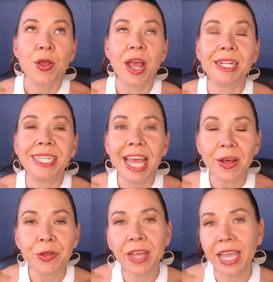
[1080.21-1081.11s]

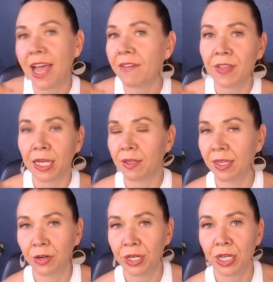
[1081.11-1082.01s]
until they have that
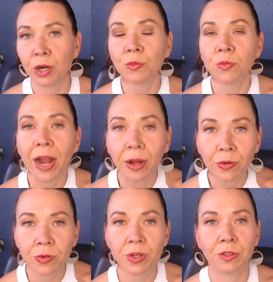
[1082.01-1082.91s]
clarity
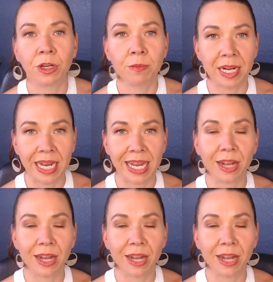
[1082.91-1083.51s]
around their money,